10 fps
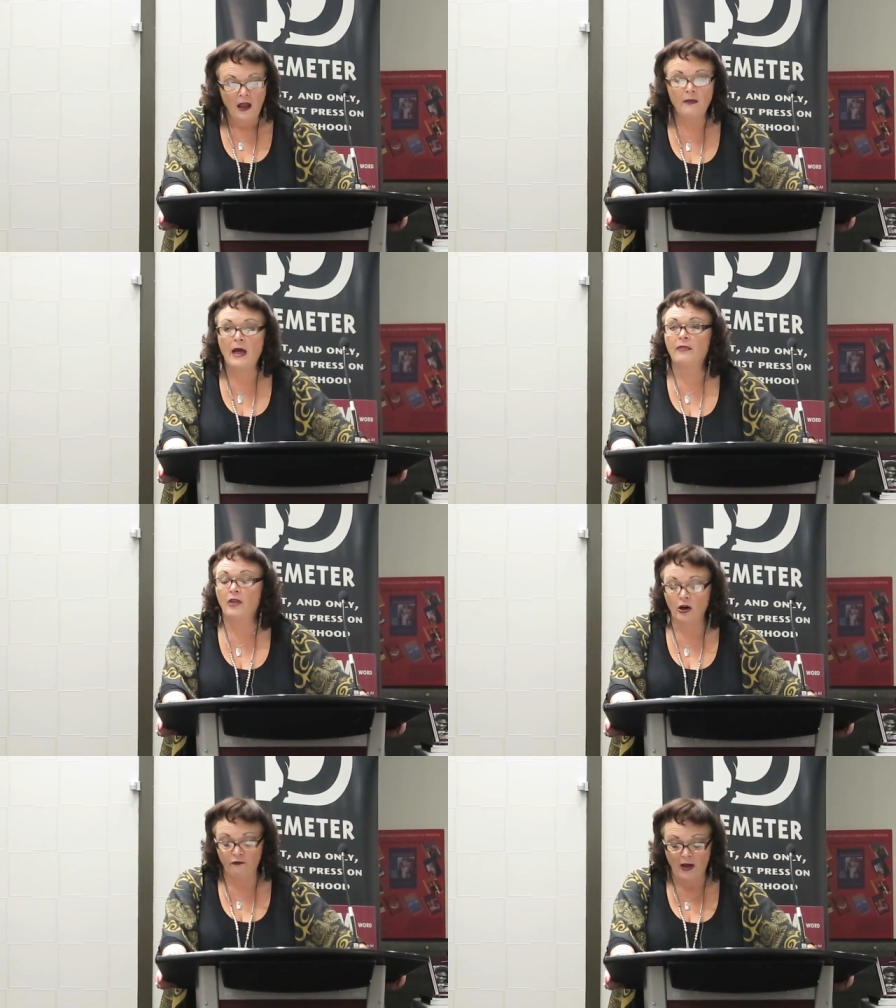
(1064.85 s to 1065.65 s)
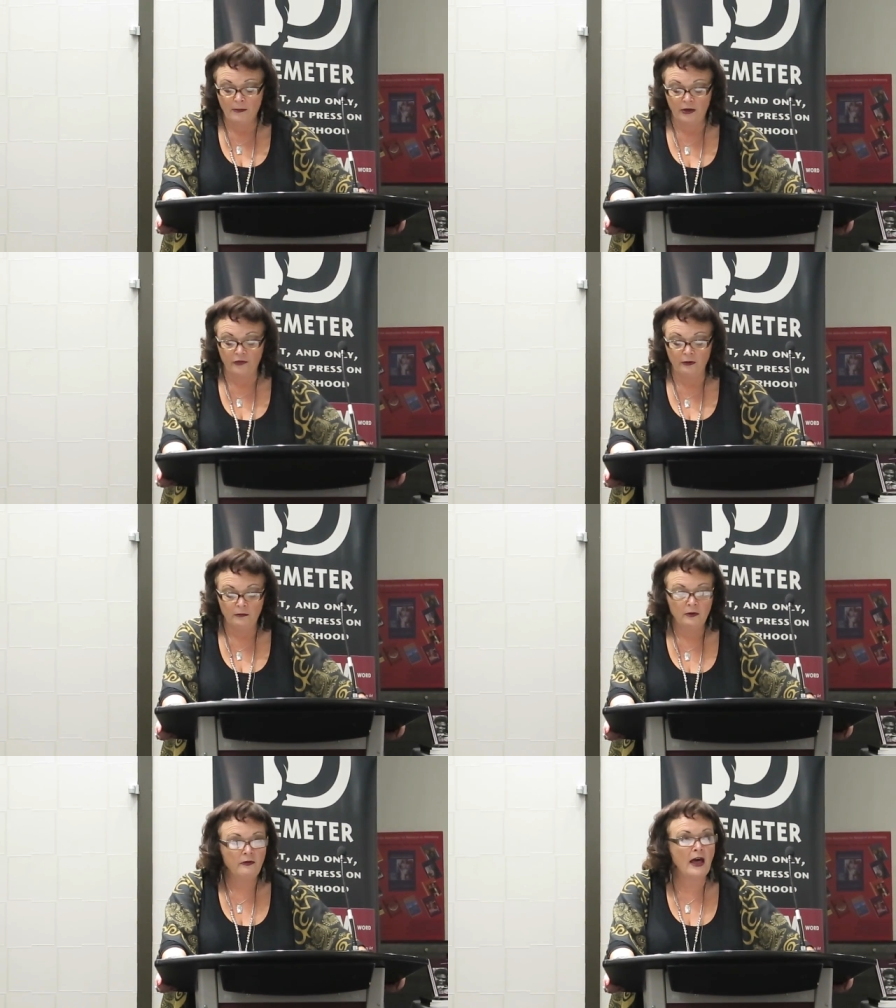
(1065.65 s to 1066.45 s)
and that their
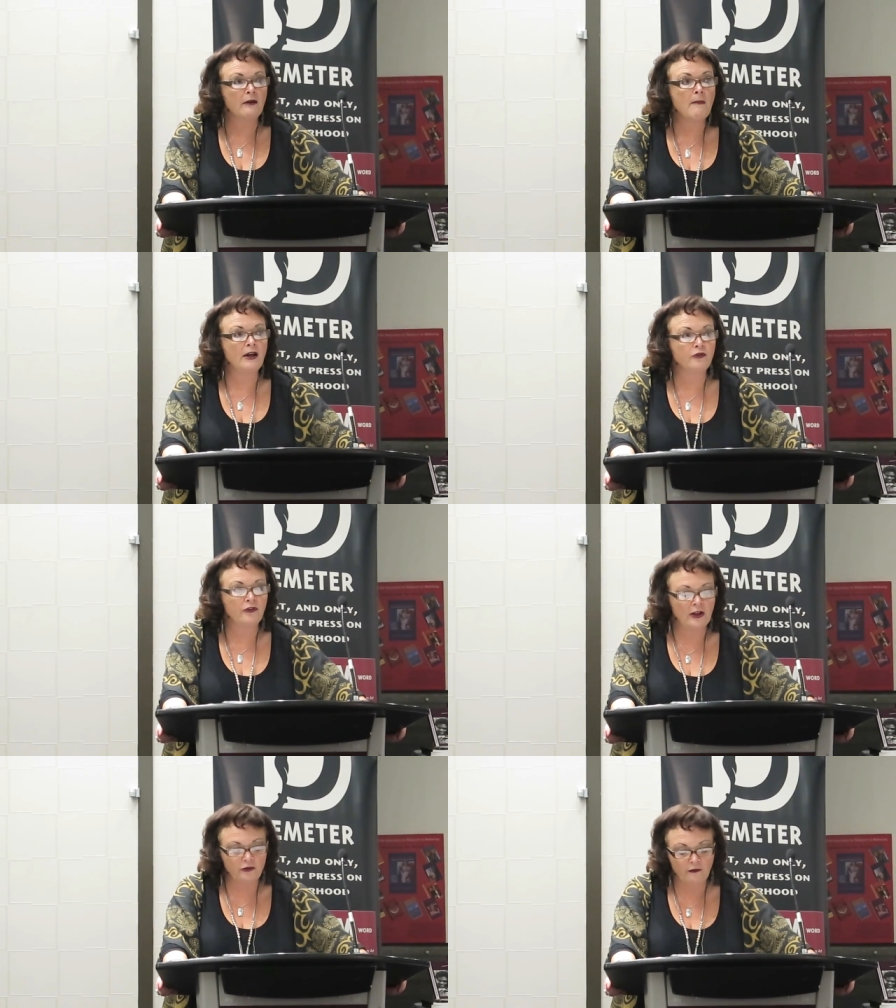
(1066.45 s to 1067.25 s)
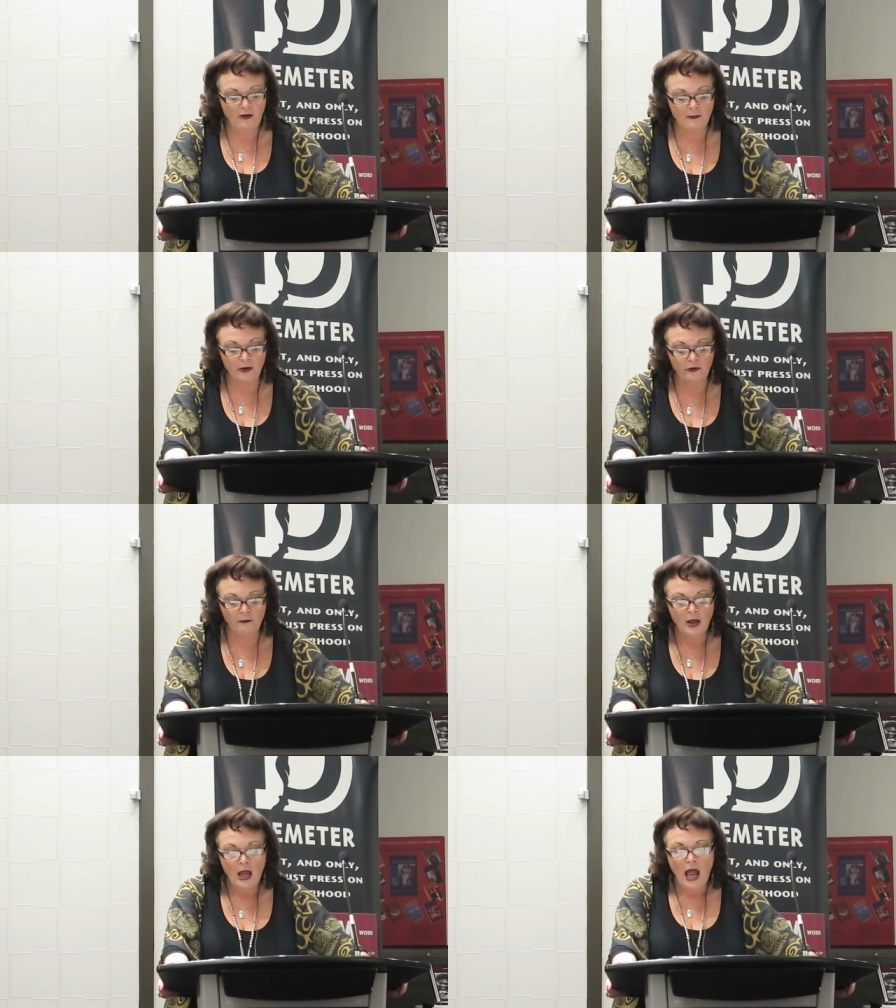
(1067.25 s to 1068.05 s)
feminism, that of matricentric
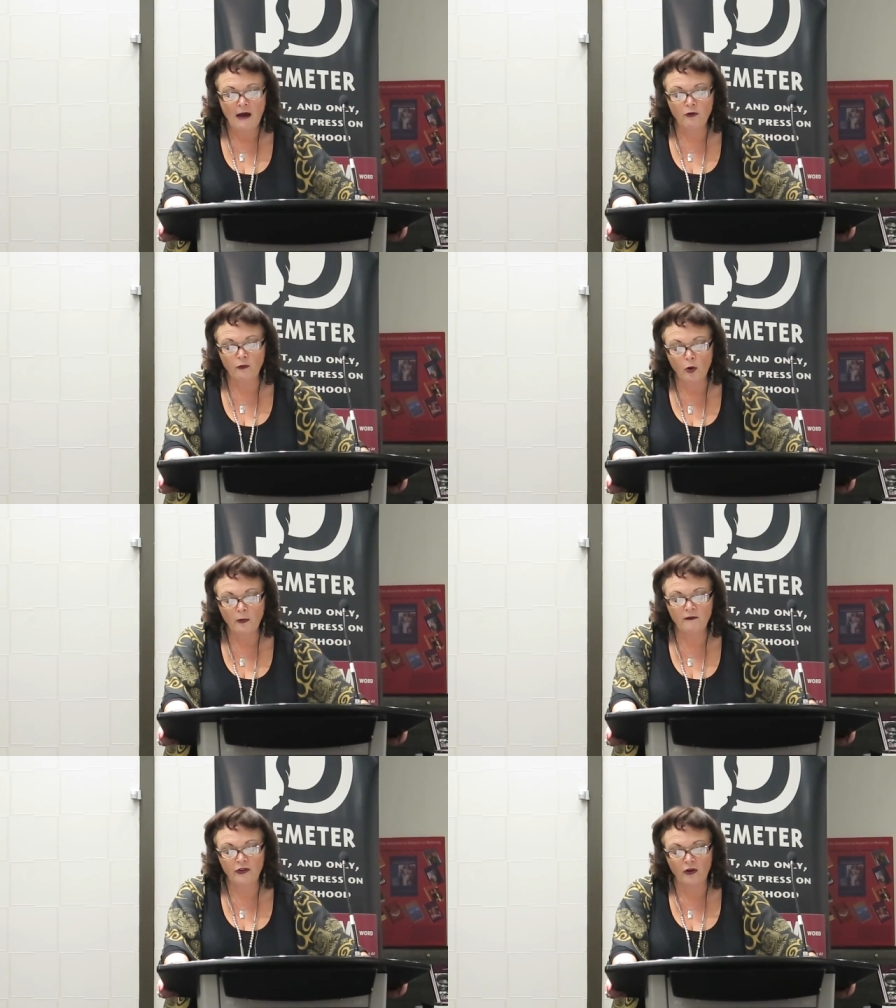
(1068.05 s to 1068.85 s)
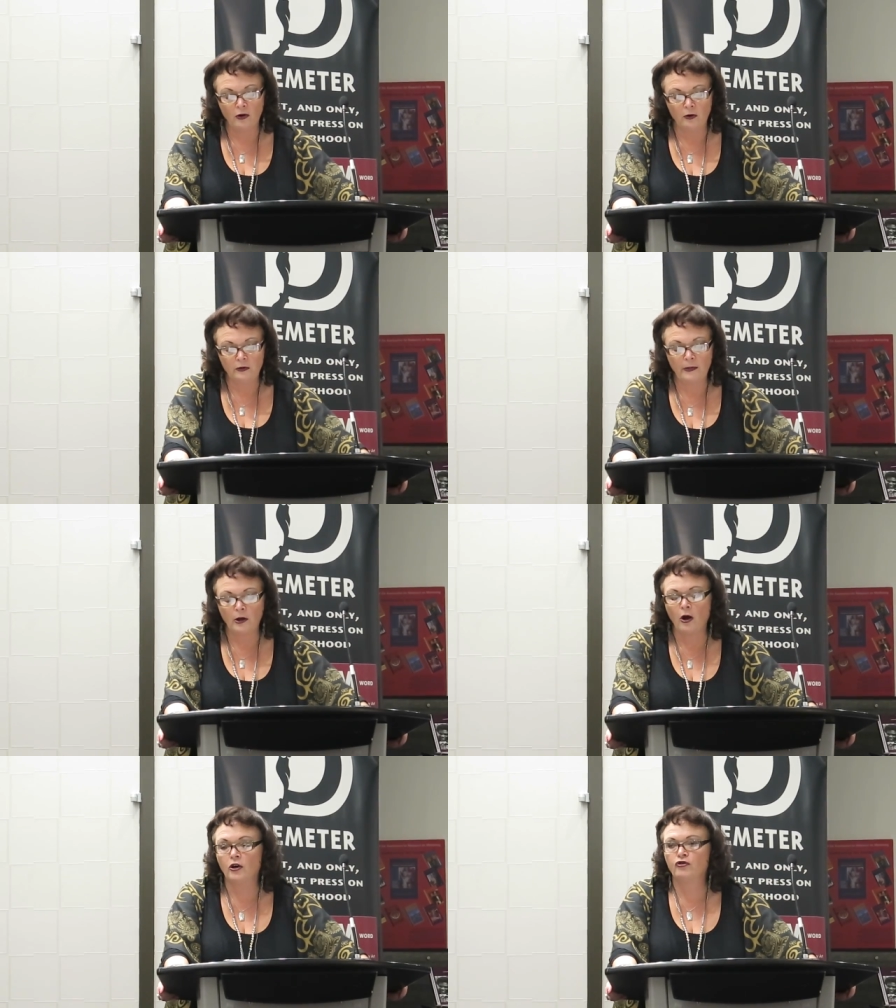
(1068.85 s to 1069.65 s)
feminism, have a room of its own in
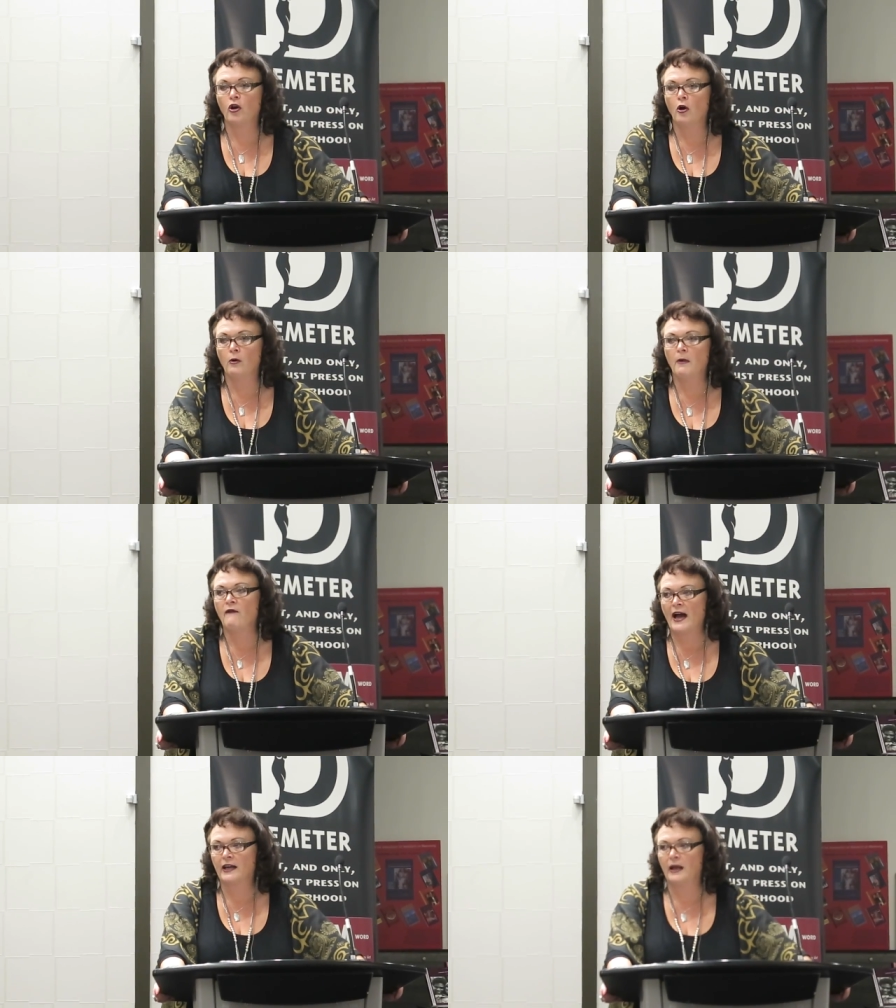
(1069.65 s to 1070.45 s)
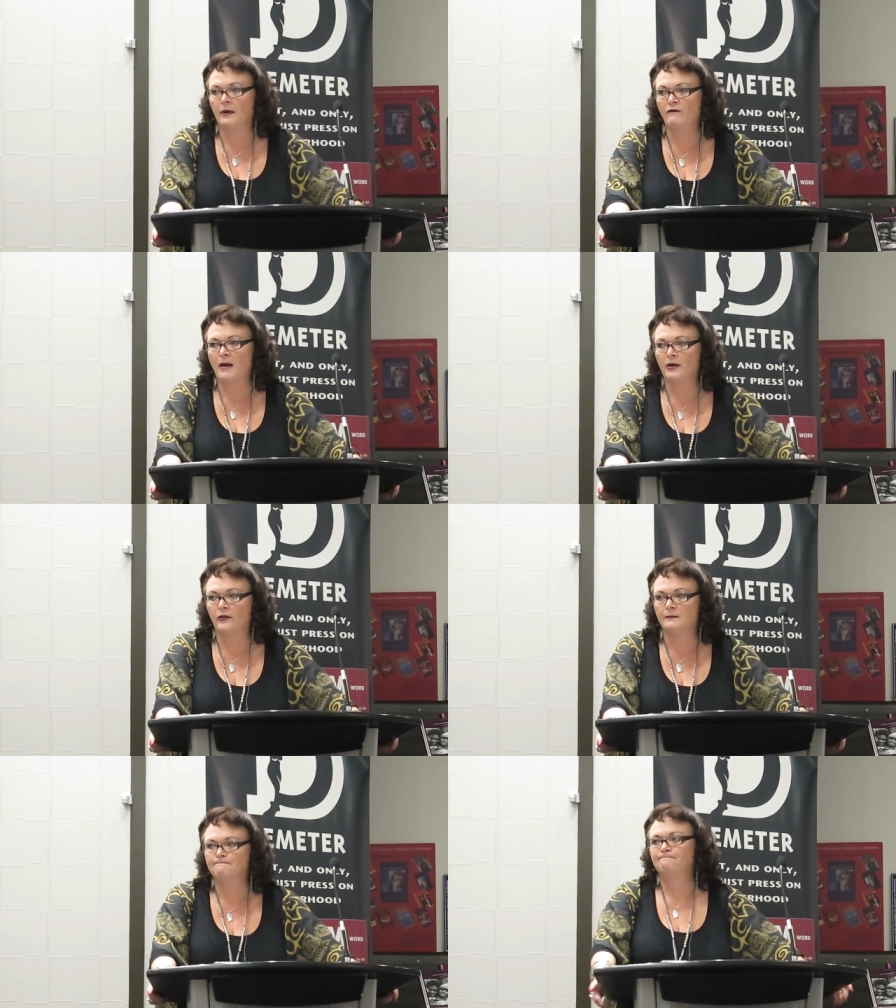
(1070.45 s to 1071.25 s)
the larger home of academic
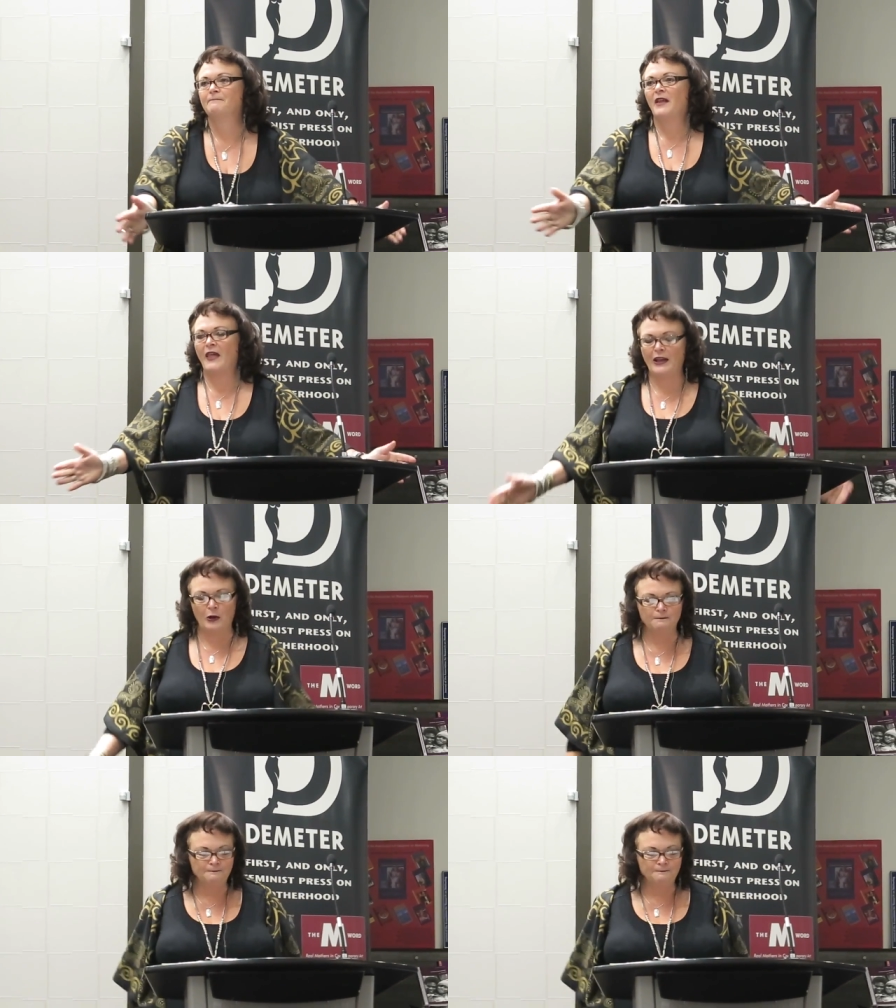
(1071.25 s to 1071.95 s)
feminism. Thank